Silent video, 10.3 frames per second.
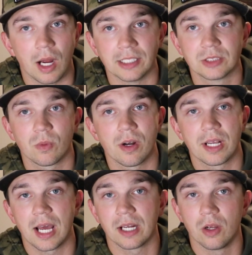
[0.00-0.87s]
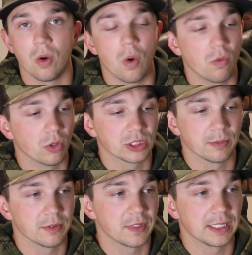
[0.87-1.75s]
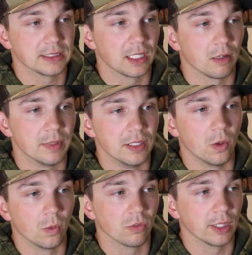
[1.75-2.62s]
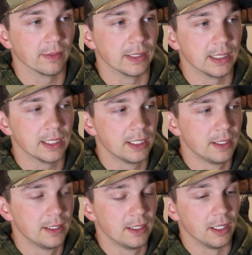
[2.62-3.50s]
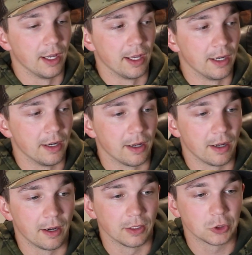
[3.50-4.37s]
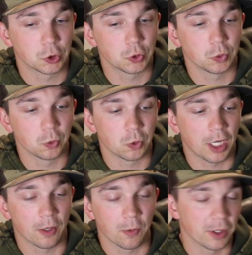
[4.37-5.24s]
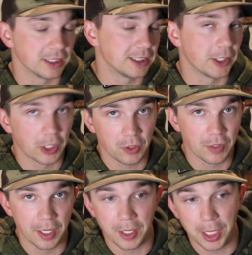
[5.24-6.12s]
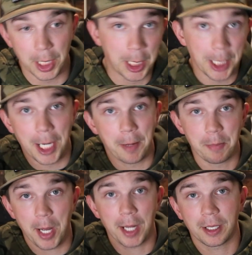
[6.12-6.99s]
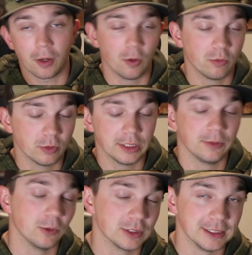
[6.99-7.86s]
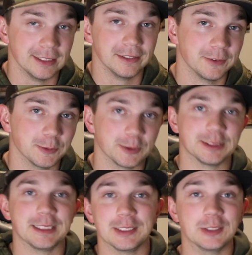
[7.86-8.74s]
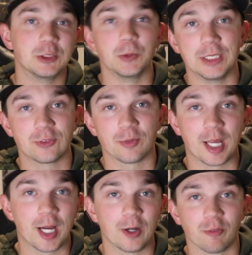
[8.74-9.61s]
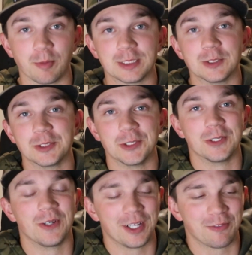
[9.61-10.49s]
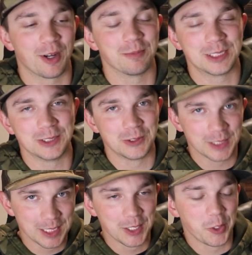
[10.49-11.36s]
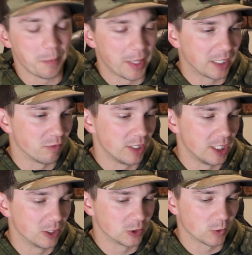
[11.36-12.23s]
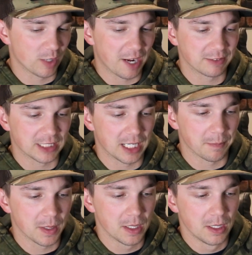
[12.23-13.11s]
I just wanted to kind of go over some of the things that I've been dealing with lately. And kind of wanted to tell y'all that I'm back. Hopefully, we'll see in 2 weeks from now if I'm still making videos or if I have time.